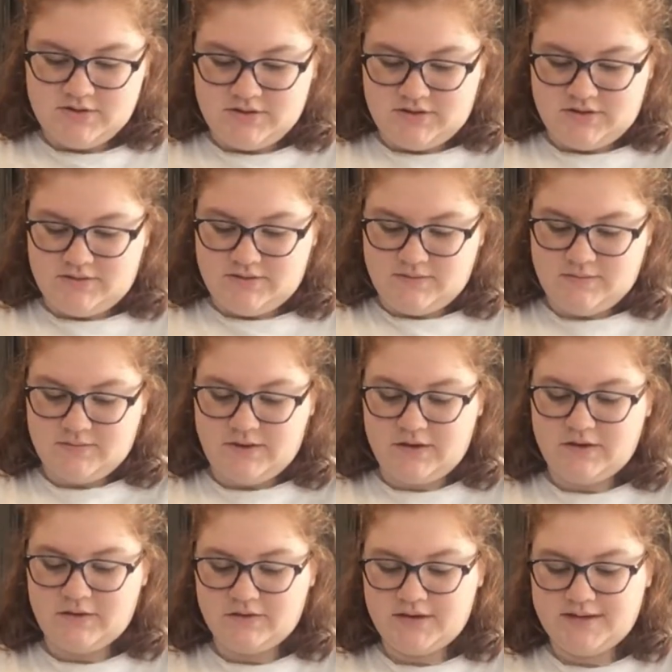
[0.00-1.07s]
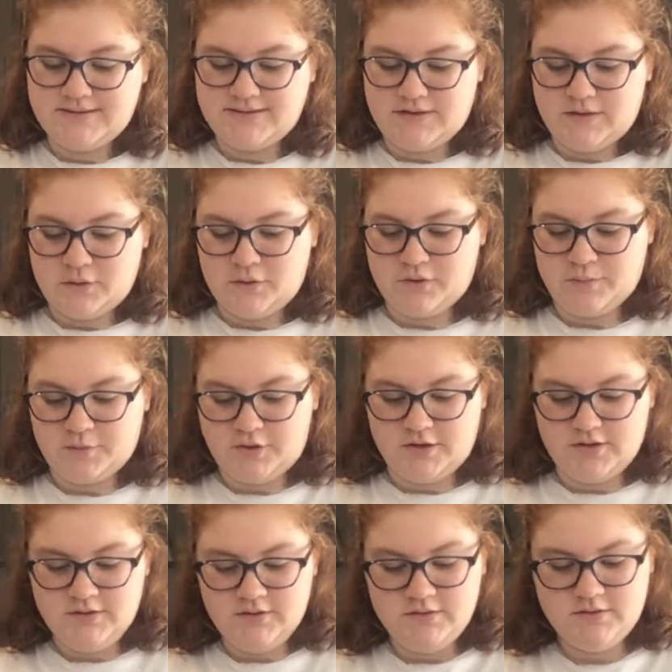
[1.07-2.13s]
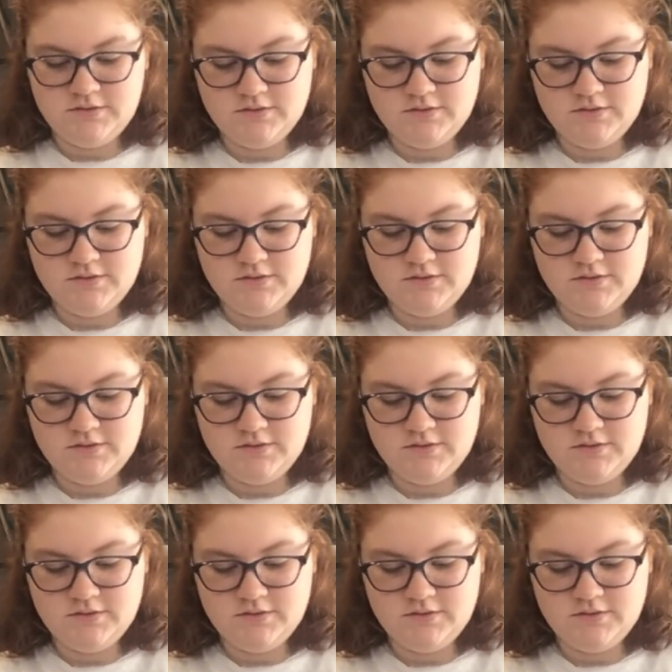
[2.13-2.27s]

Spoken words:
and make it all nice and incorporated.